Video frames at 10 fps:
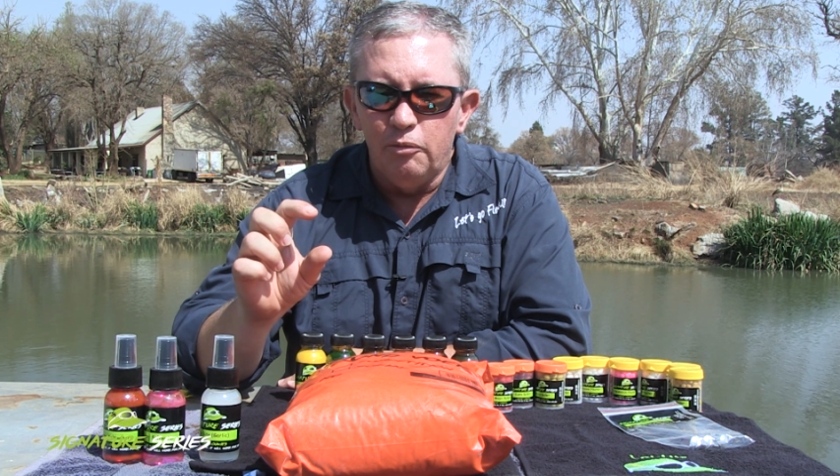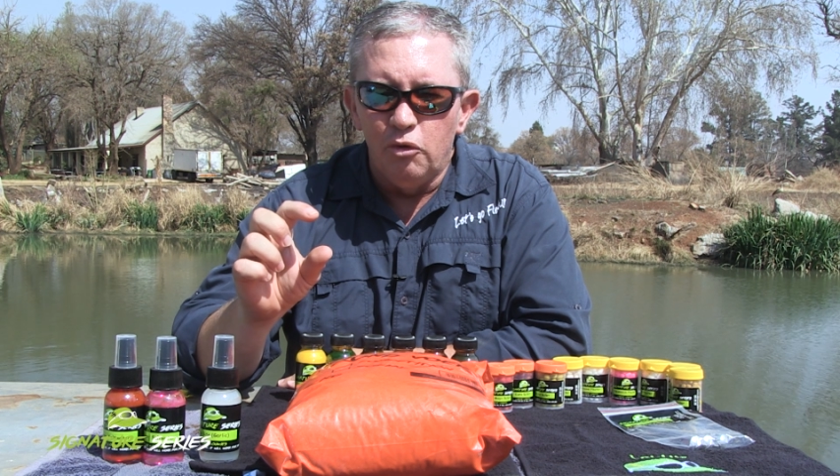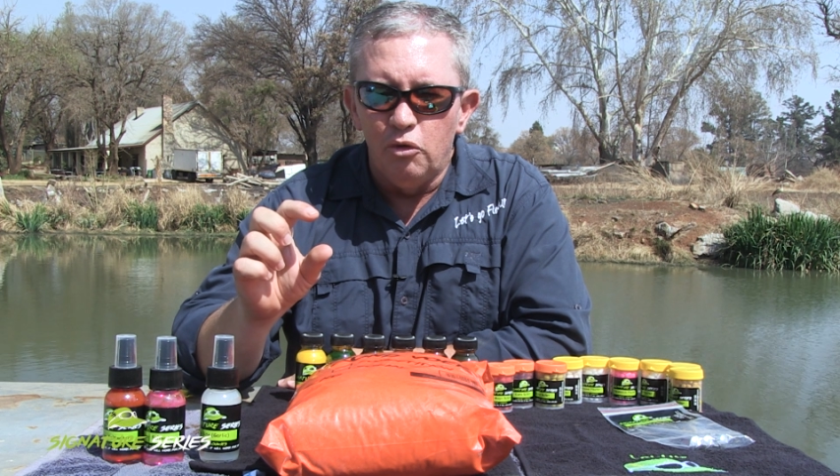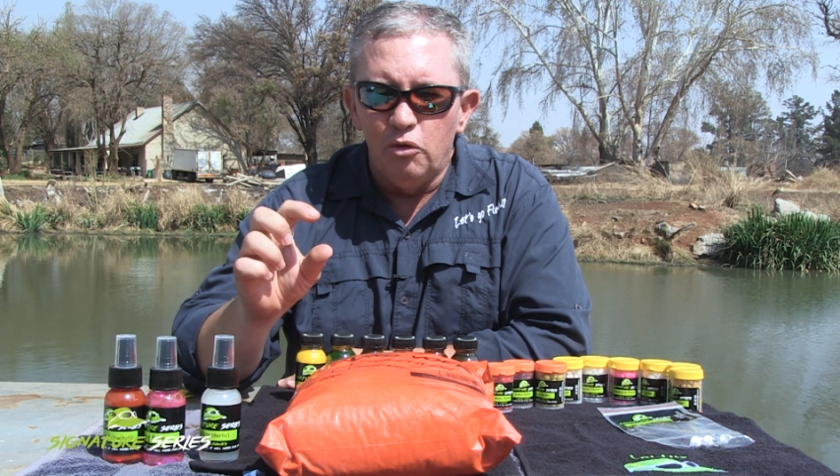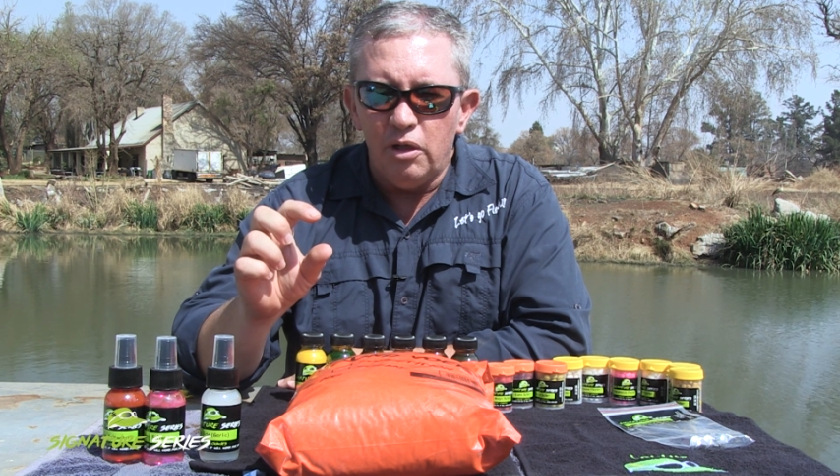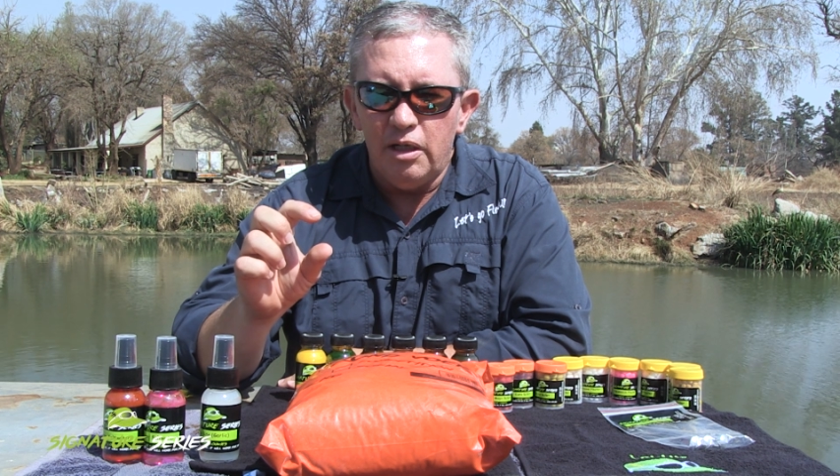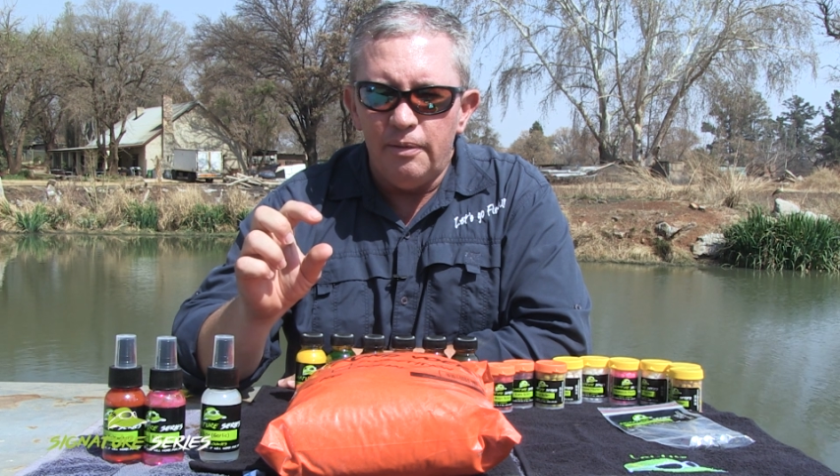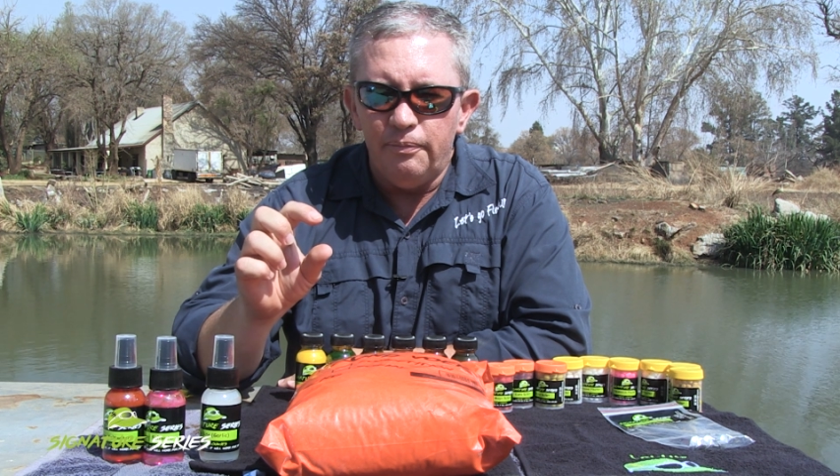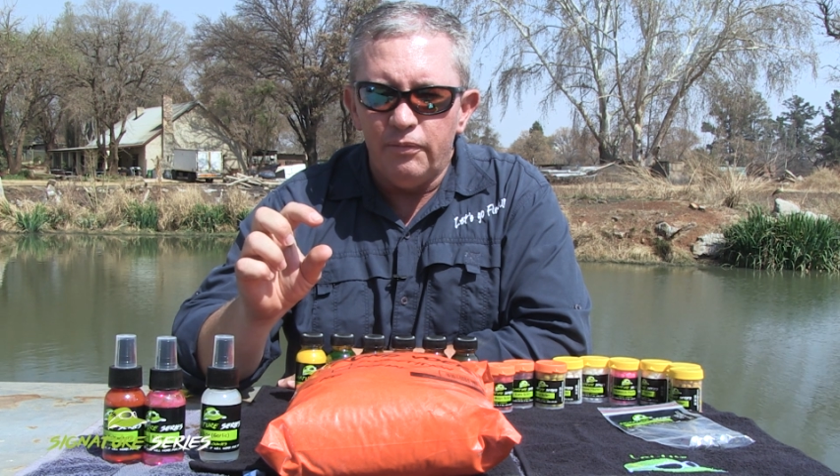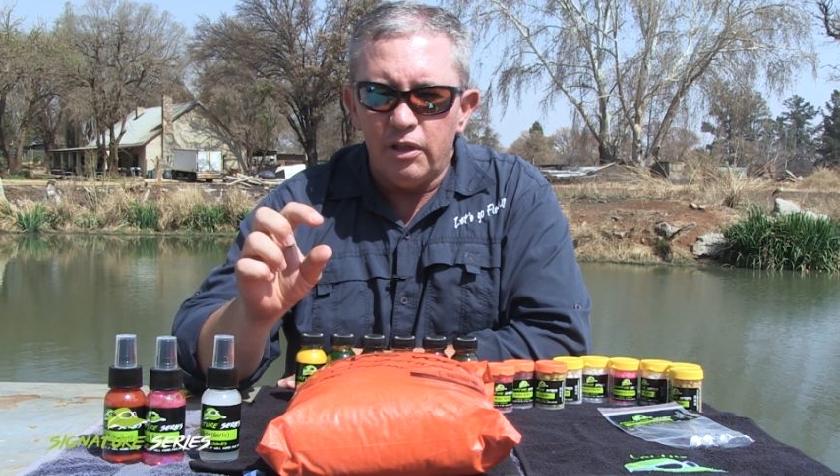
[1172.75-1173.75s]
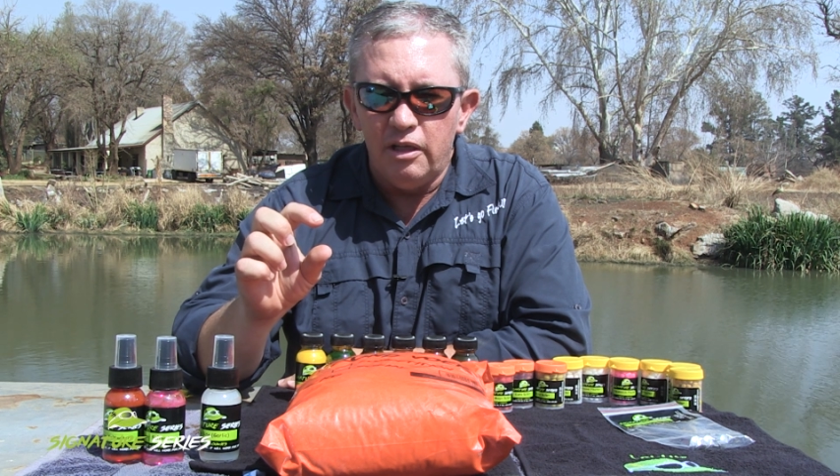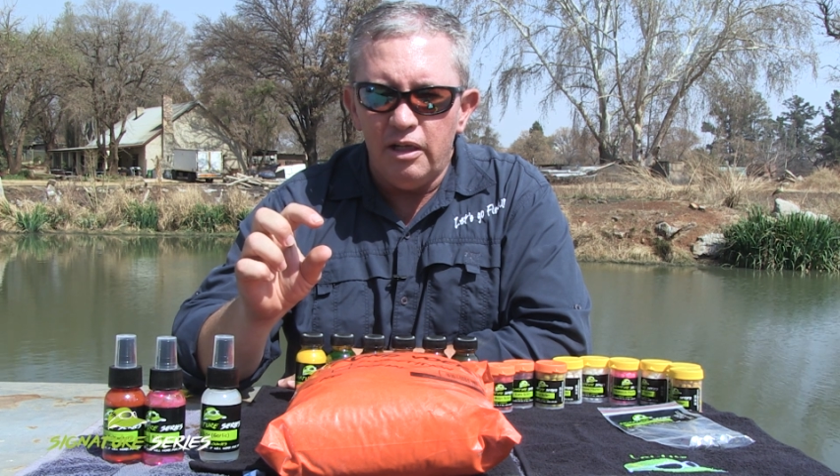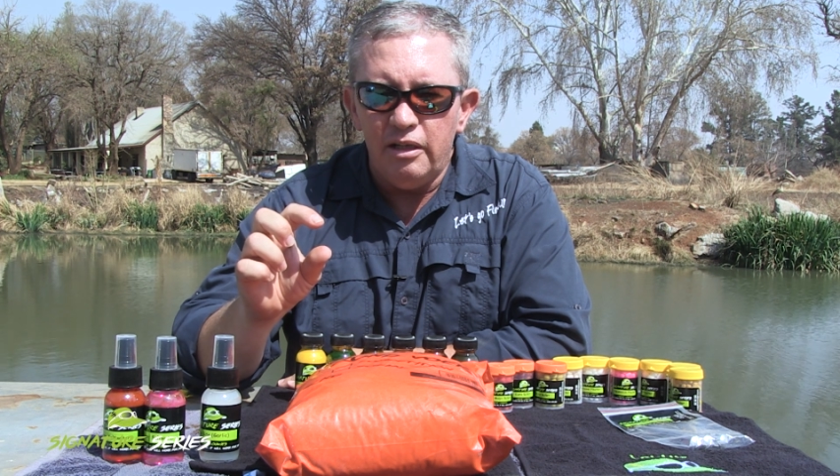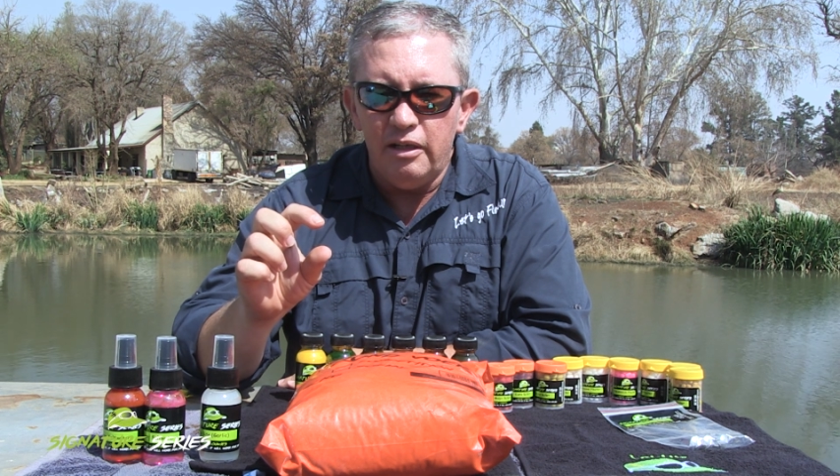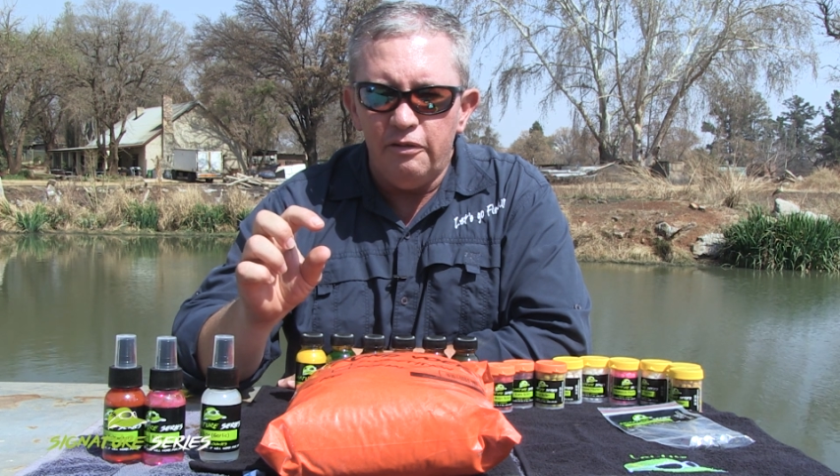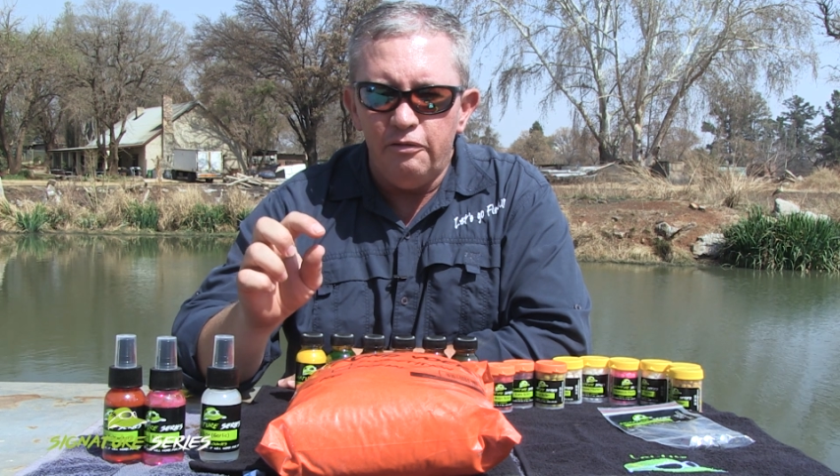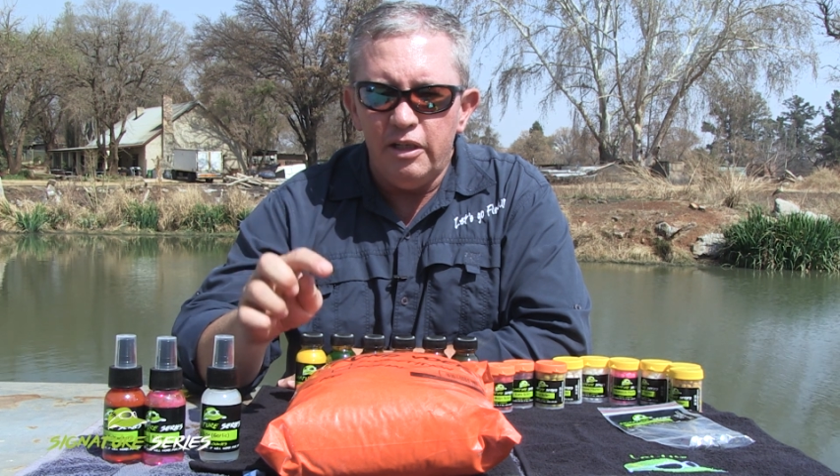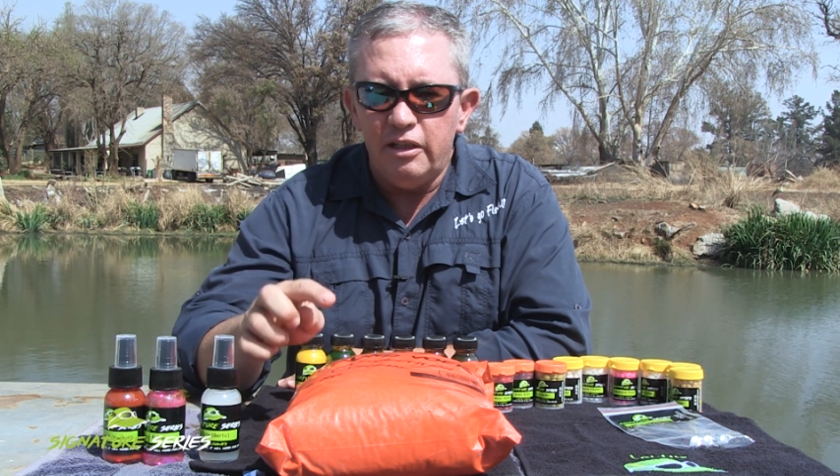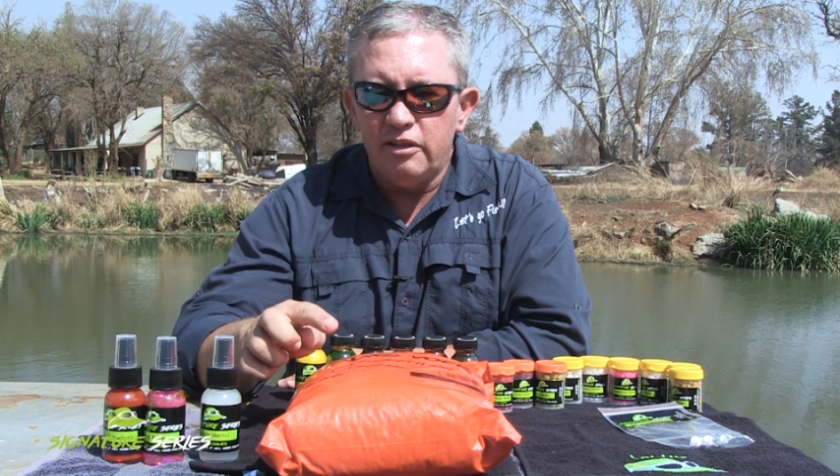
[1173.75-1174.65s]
more grit in the feed.